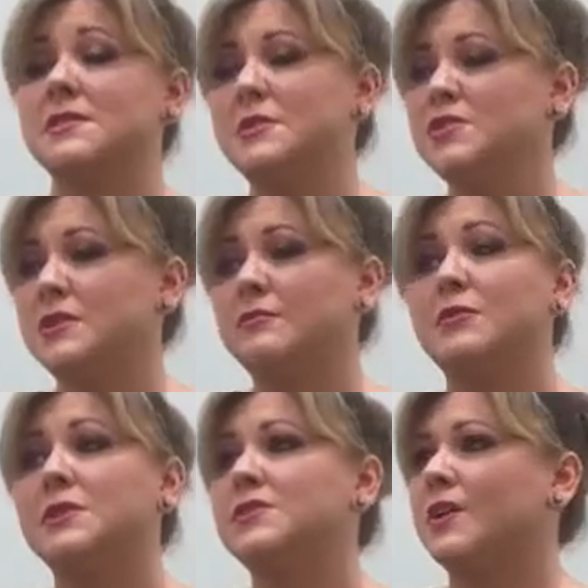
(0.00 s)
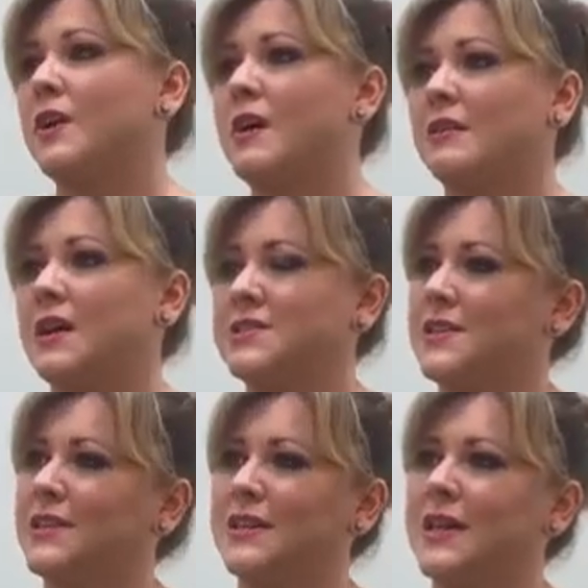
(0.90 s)
especially for ones who can't
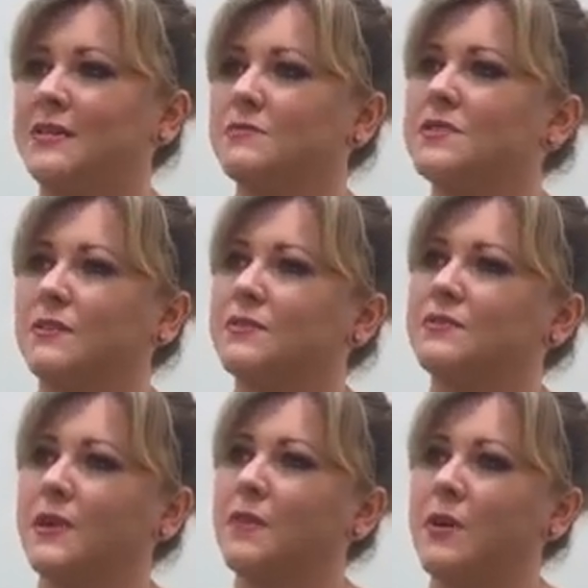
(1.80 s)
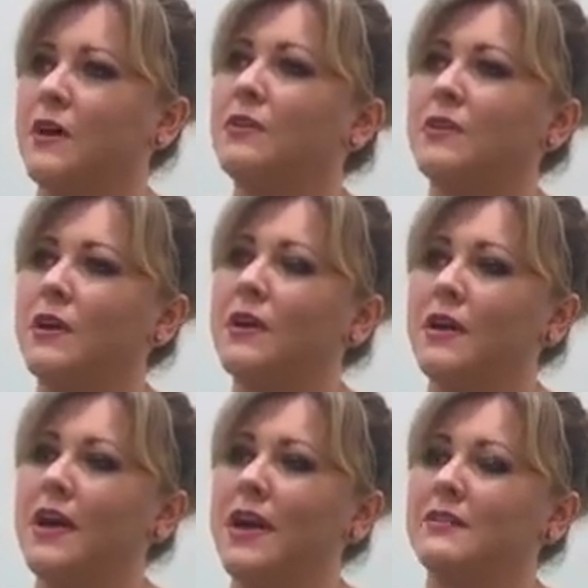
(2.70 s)
articulate themselves very well
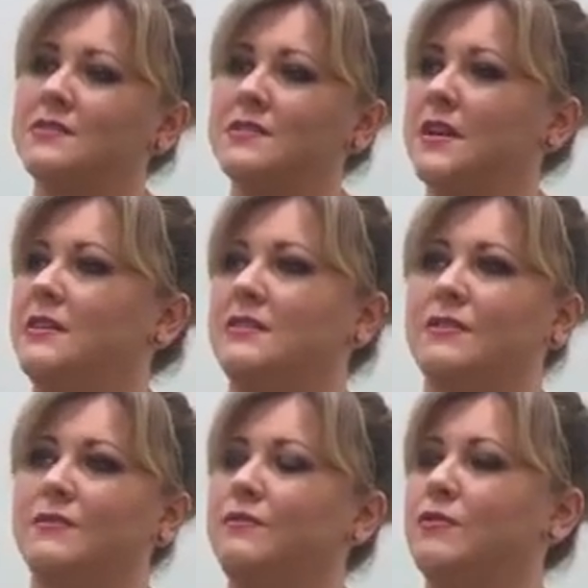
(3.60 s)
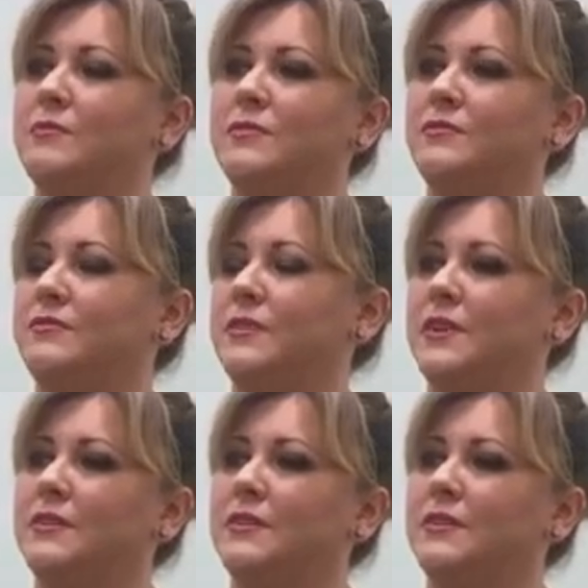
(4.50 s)
and need another form of